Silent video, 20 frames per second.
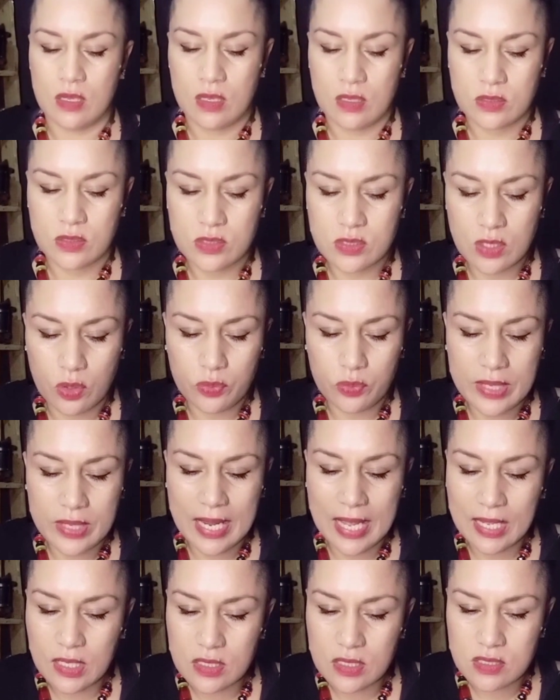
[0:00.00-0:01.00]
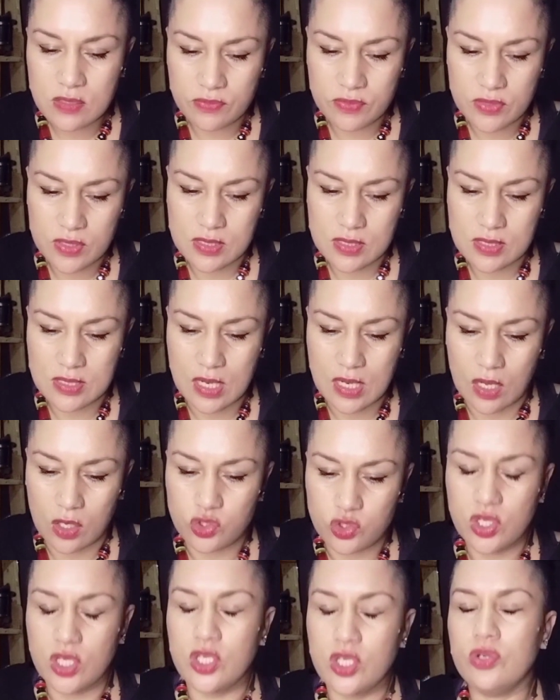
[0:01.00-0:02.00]
So negative
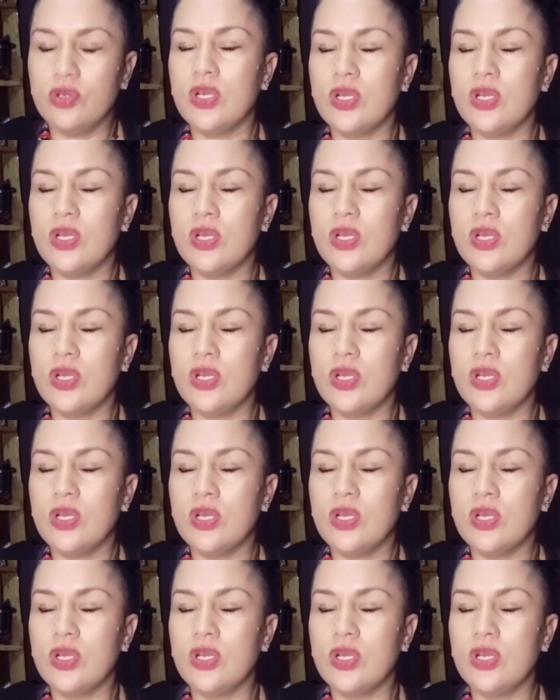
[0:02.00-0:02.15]
nostalgia,